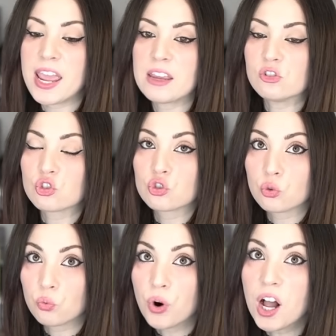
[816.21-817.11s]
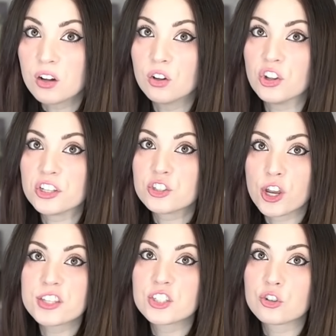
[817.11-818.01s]
a struggle
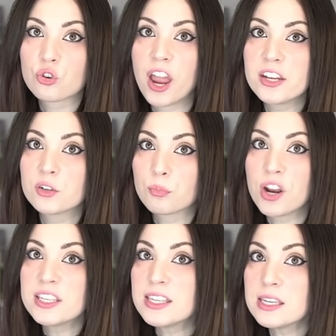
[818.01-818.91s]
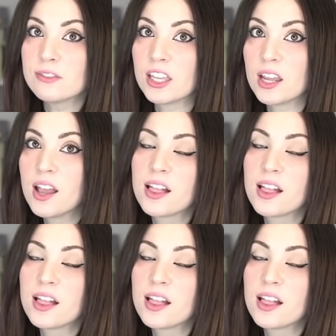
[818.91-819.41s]
just to try to break even.